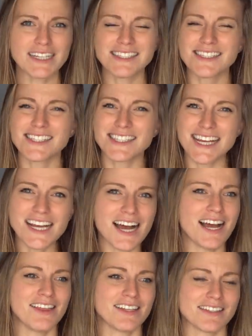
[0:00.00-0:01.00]
we're gonna stick
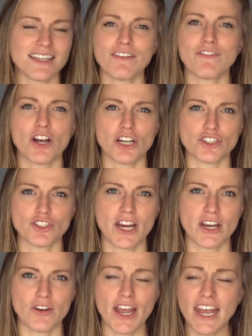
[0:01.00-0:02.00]
on this gift card
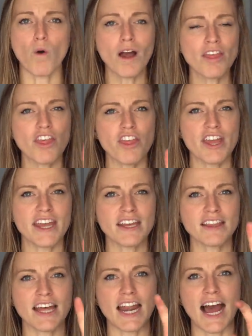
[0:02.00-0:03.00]
train, okay? One
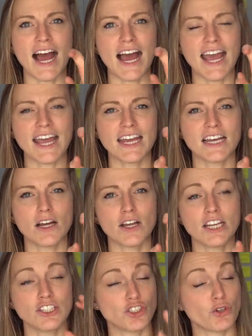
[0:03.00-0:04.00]
thing that I
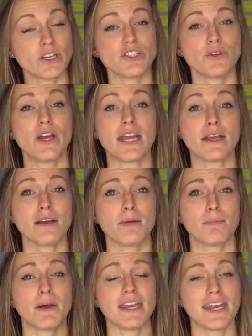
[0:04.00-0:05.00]
enjoy
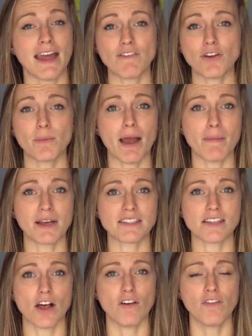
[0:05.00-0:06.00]
doing, but never by
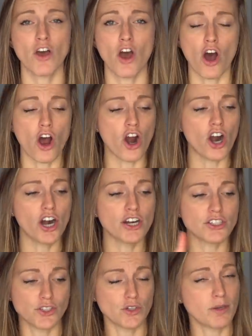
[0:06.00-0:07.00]
myself,
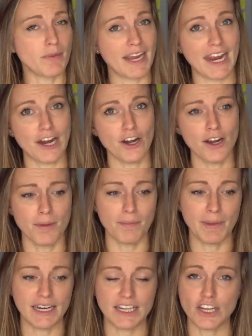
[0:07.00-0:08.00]
are doing my hair,
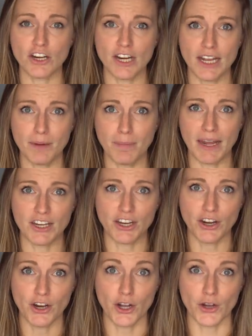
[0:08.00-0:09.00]
manicure, and pedicure,